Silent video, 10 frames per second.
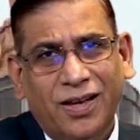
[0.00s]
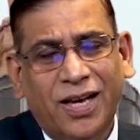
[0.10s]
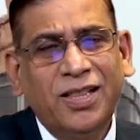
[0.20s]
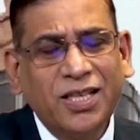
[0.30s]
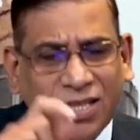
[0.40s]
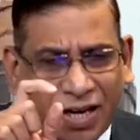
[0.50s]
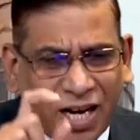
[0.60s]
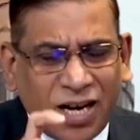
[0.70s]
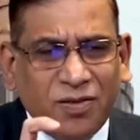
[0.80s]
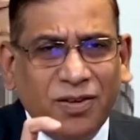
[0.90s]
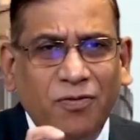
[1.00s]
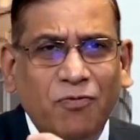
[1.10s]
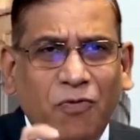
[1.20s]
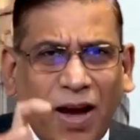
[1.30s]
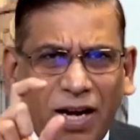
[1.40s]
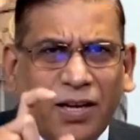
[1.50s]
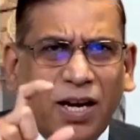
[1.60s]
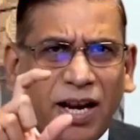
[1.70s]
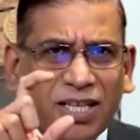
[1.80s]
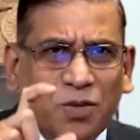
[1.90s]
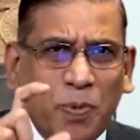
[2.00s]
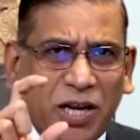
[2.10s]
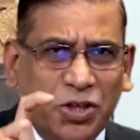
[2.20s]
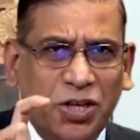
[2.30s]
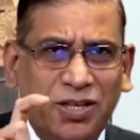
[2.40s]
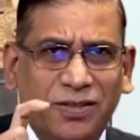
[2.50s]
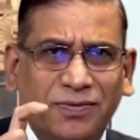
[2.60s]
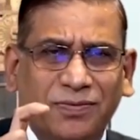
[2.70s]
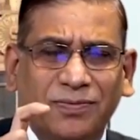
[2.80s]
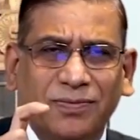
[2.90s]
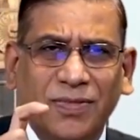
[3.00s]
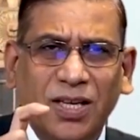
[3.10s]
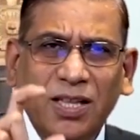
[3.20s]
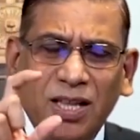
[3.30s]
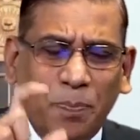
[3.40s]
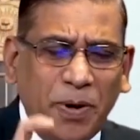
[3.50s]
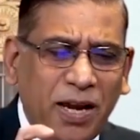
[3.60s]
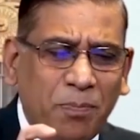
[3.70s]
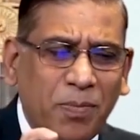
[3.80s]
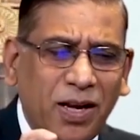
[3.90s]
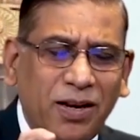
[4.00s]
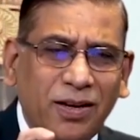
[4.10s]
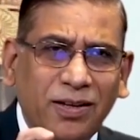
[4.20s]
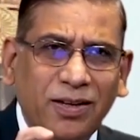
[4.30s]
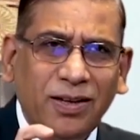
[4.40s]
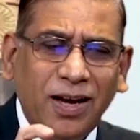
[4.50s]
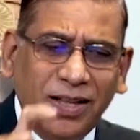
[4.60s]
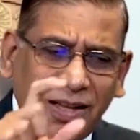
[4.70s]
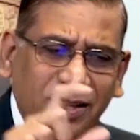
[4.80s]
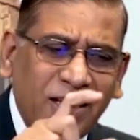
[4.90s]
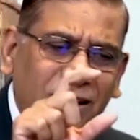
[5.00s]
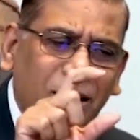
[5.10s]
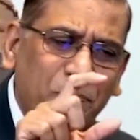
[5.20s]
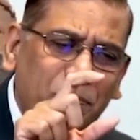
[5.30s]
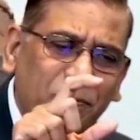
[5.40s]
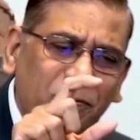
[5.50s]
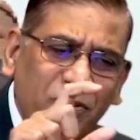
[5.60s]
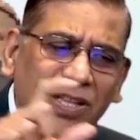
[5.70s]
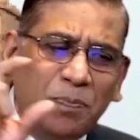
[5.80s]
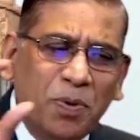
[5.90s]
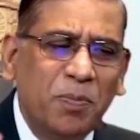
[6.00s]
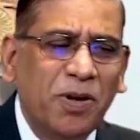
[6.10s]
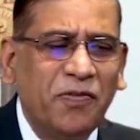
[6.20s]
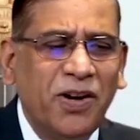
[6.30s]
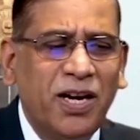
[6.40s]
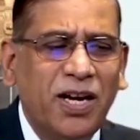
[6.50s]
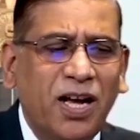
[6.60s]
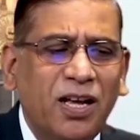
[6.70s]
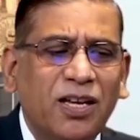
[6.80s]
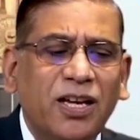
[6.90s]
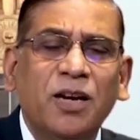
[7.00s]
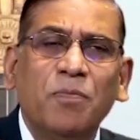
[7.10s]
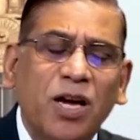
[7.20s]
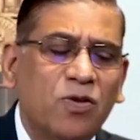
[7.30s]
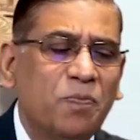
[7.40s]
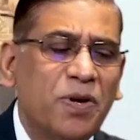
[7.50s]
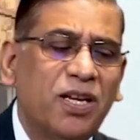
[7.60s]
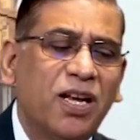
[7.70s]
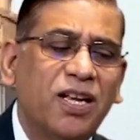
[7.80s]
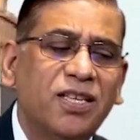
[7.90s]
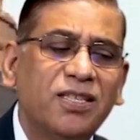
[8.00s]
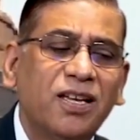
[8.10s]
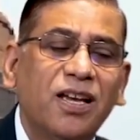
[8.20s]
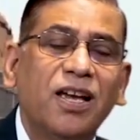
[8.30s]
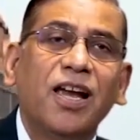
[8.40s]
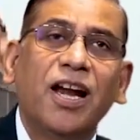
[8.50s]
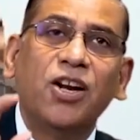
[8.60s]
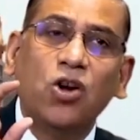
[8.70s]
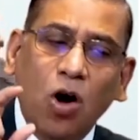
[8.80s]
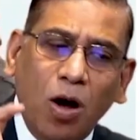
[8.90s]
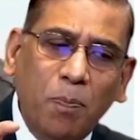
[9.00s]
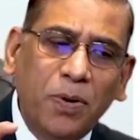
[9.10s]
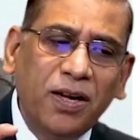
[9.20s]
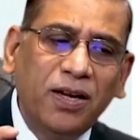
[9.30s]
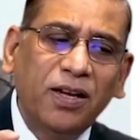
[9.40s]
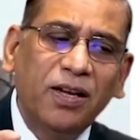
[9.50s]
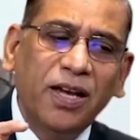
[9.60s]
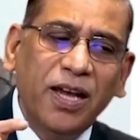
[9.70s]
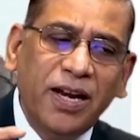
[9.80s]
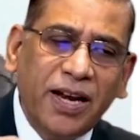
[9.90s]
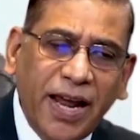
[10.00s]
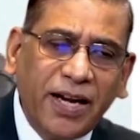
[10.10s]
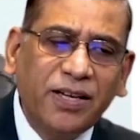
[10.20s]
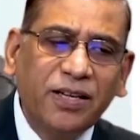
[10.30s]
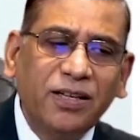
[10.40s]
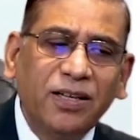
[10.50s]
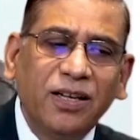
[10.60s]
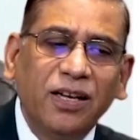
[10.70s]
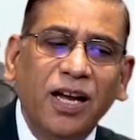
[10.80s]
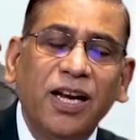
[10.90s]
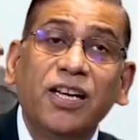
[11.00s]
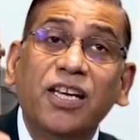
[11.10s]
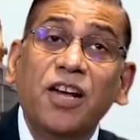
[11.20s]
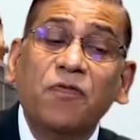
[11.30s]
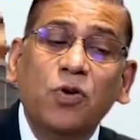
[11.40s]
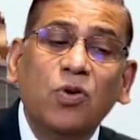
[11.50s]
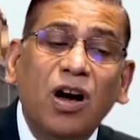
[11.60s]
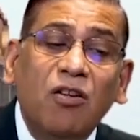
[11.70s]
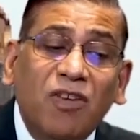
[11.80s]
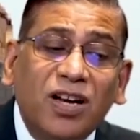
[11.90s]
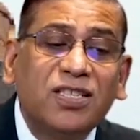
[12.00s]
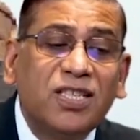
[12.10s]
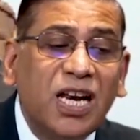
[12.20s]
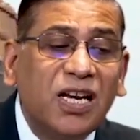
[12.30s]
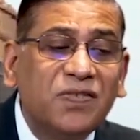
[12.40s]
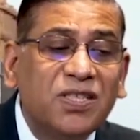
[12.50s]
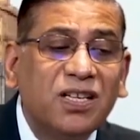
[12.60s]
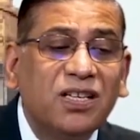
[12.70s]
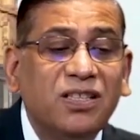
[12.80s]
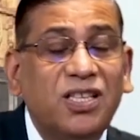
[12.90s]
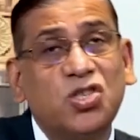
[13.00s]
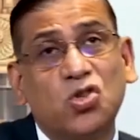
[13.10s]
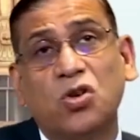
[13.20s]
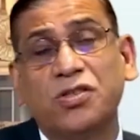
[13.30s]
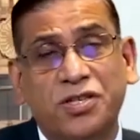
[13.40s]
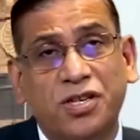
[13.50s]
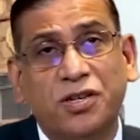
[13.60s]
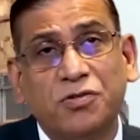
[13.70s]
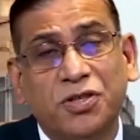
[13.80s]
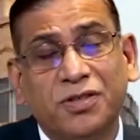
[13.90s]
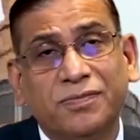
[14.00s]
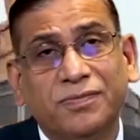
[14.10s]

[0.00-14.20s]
And the second vital expression in the preamble, other than the "We the people of India," in my opinion, is adopt, enact, and give to ourselves this Constitution.